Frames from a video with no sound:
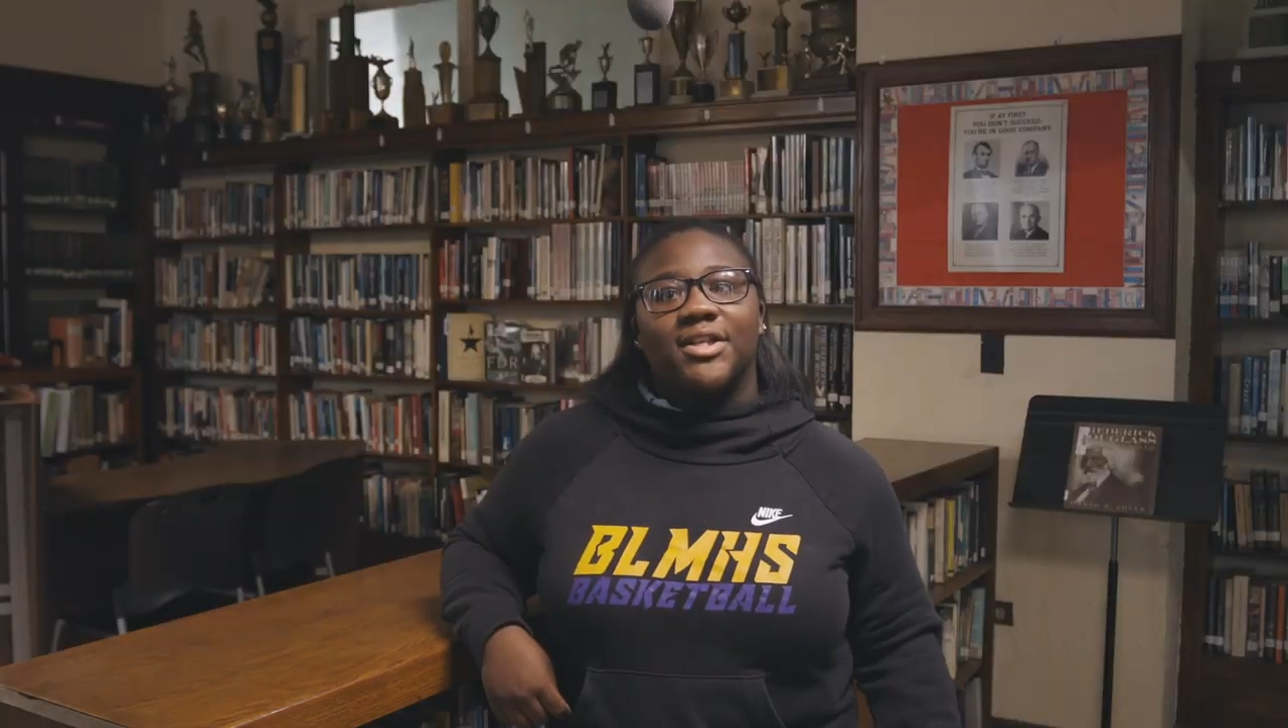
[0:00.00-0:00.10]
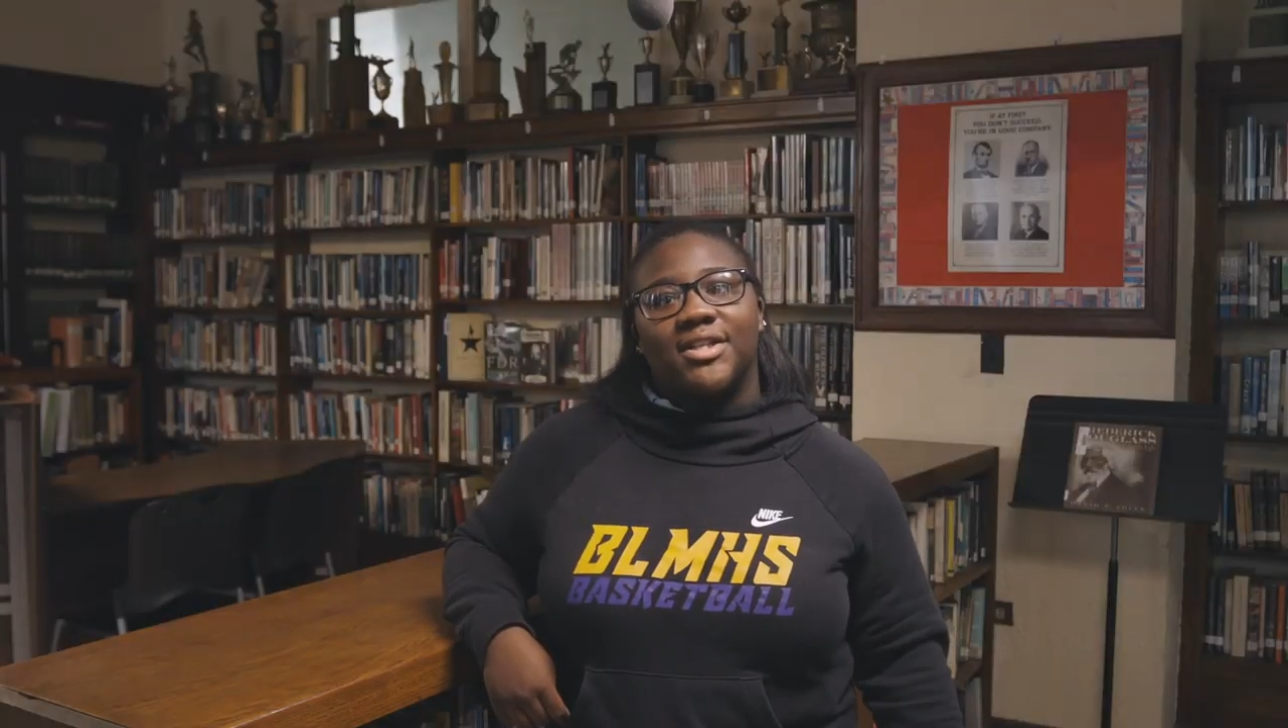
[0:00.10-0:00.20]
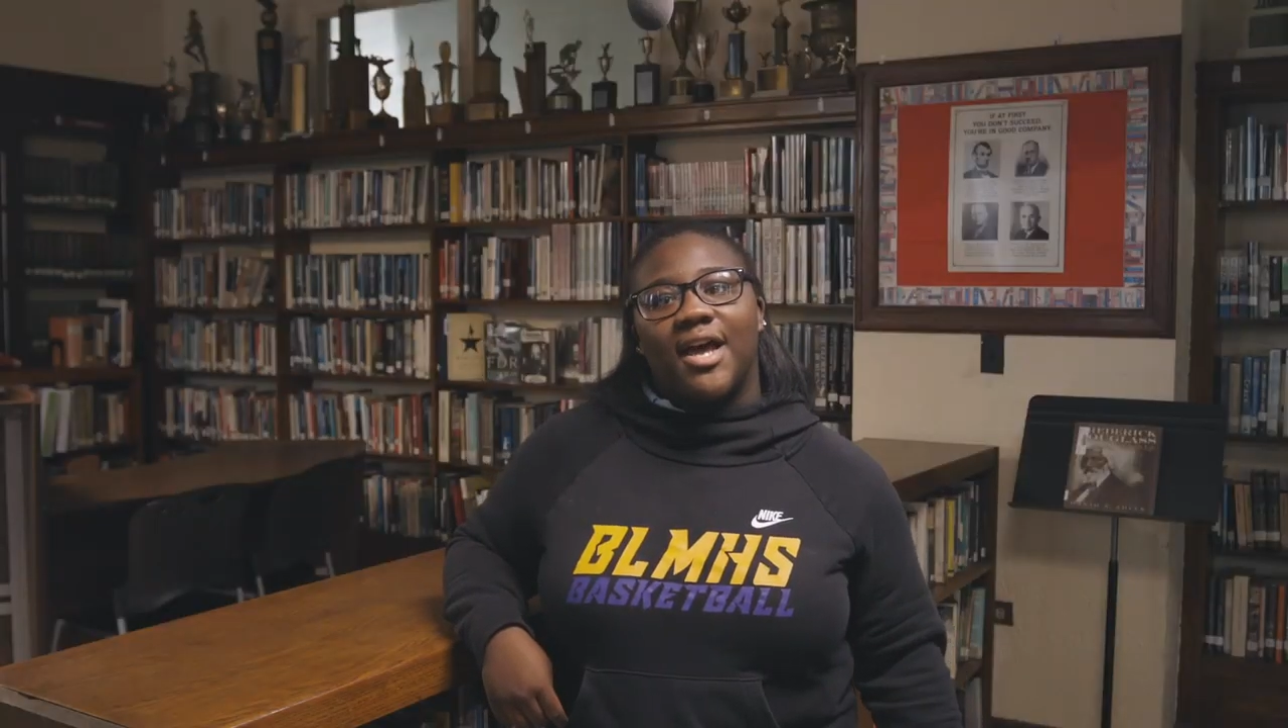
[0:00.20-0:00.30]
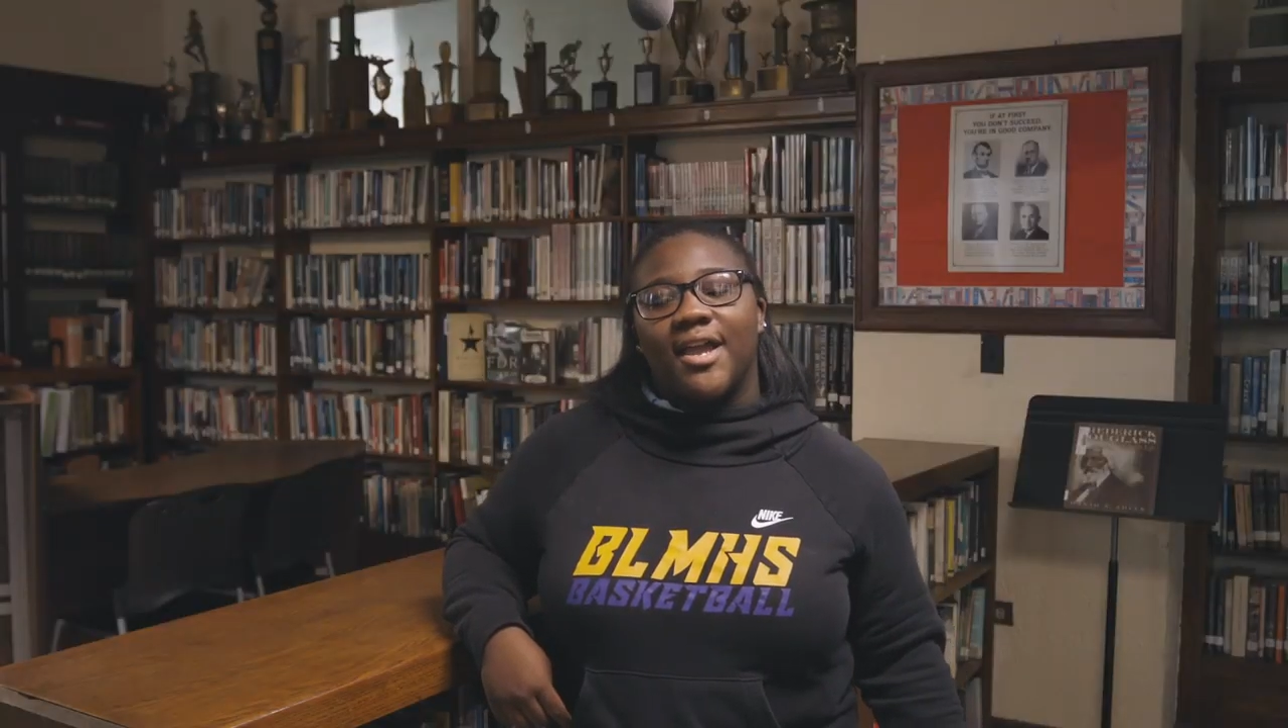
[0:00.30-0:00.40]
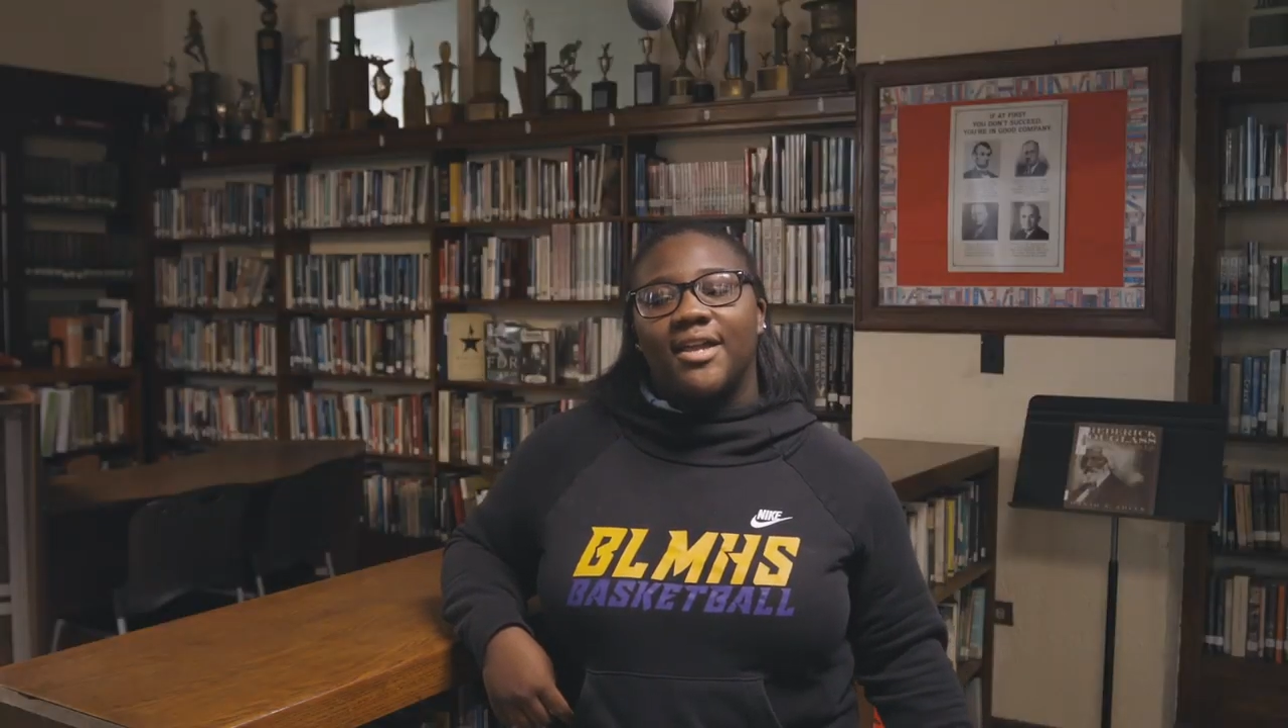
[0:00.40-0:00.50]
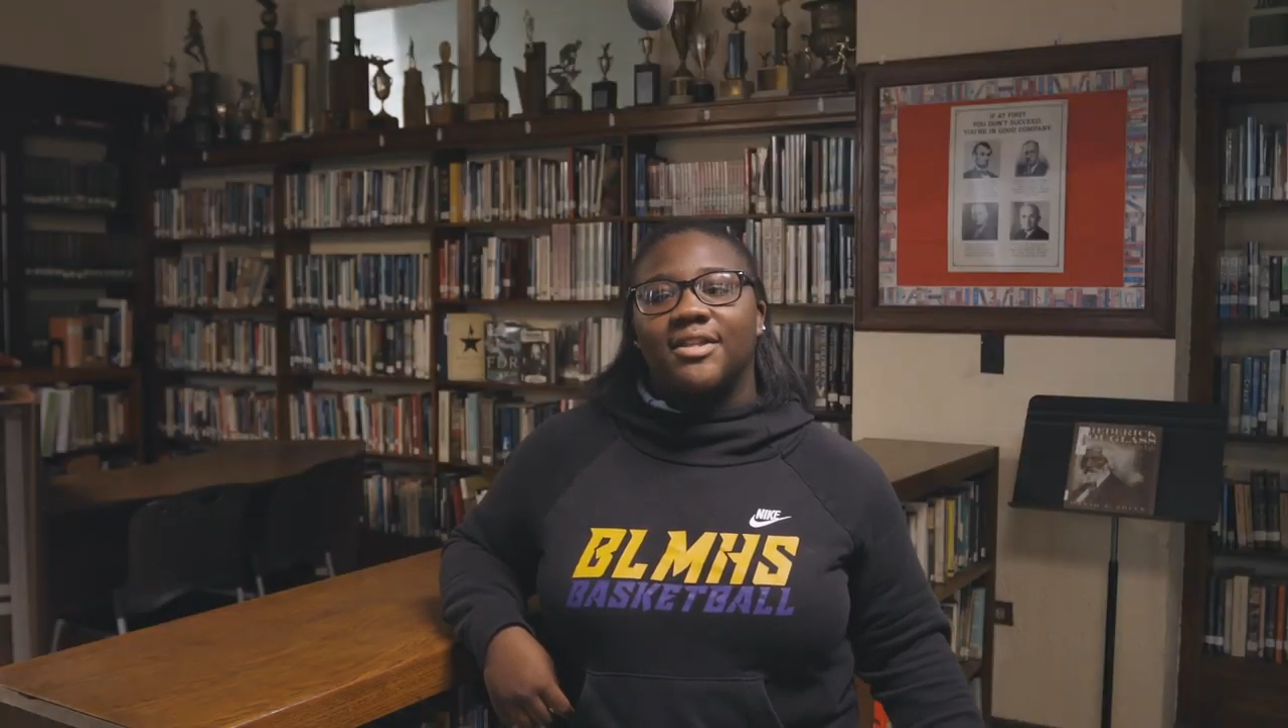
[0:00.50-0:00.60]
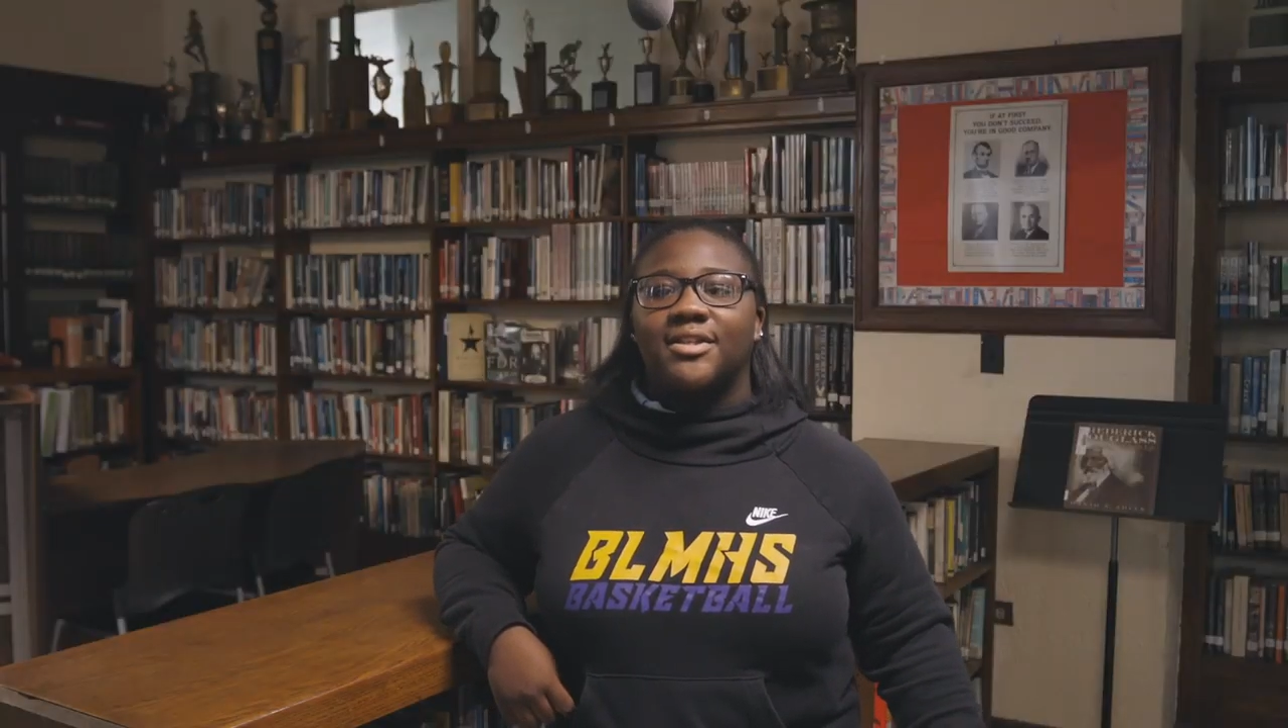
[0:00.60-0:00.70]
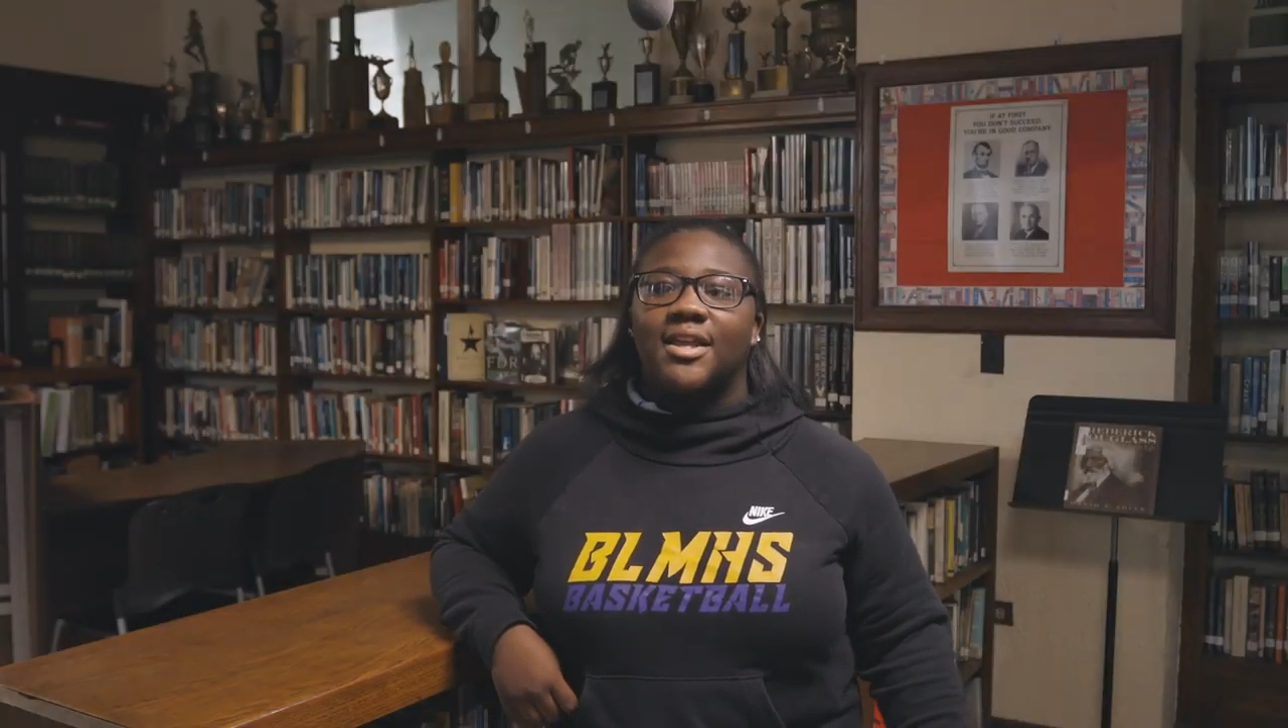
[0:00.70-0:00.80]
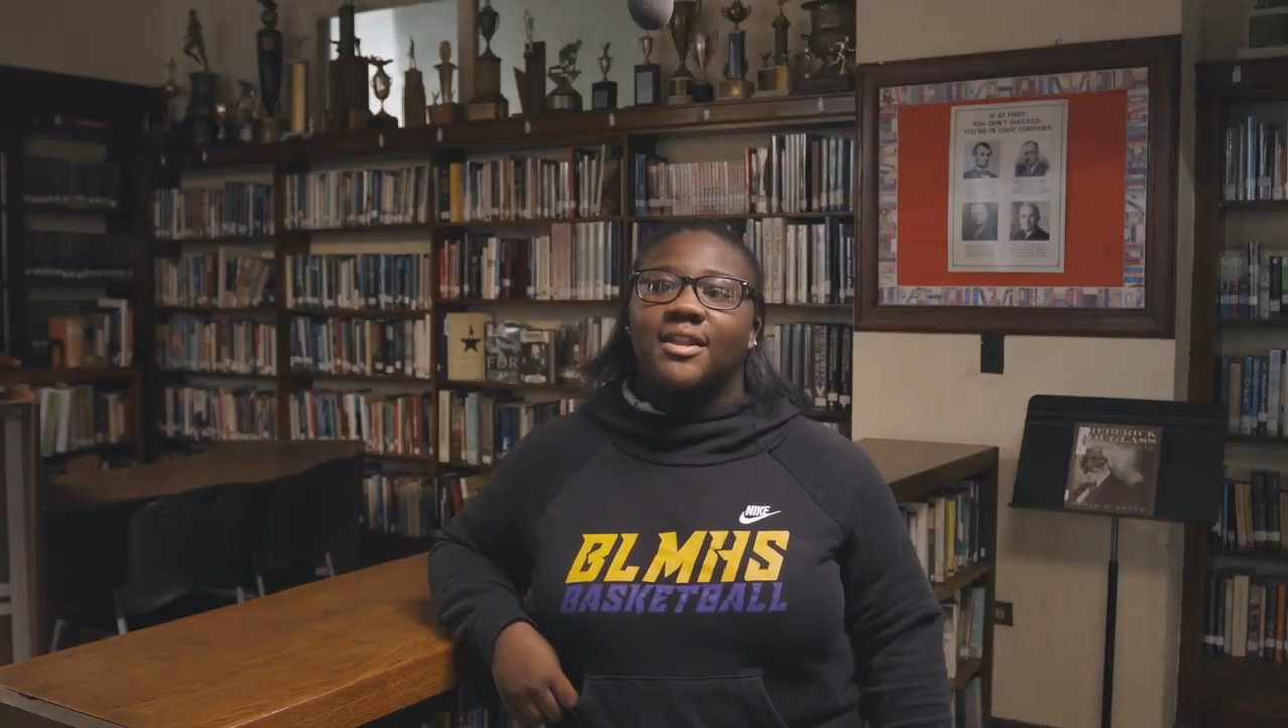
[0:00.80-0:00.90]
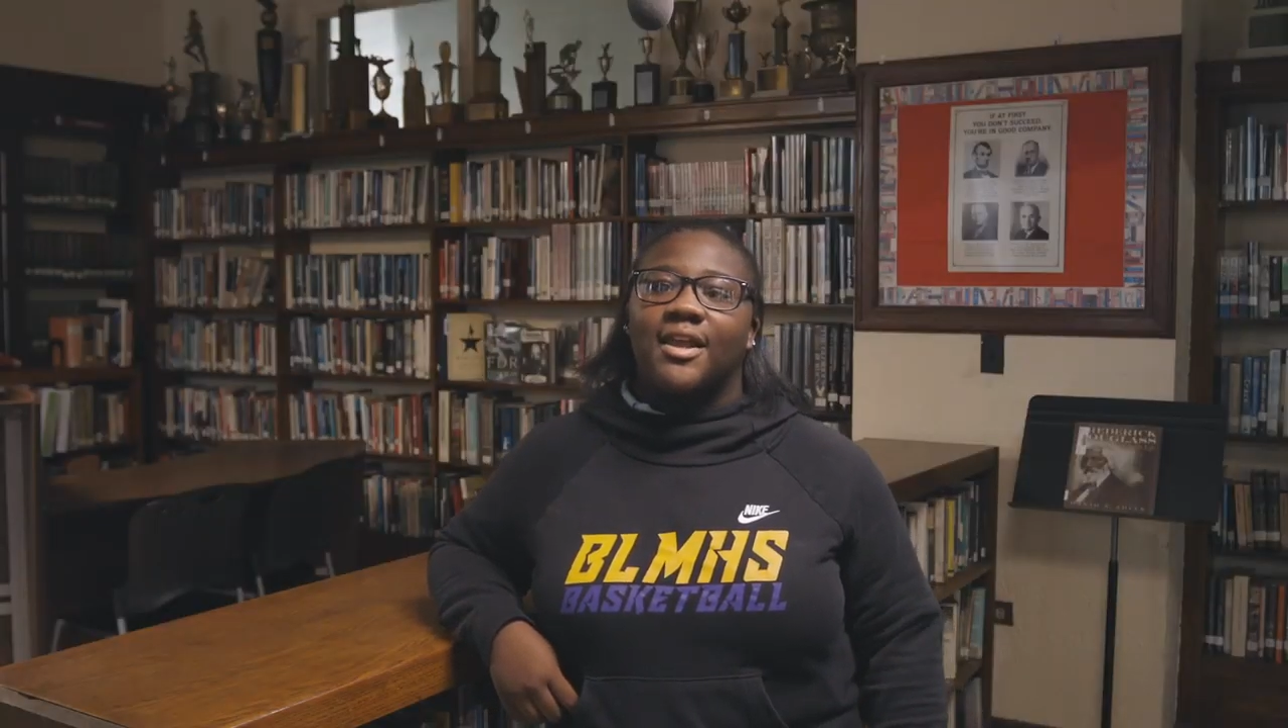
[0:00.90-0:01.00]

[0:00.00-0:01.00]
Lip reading: science and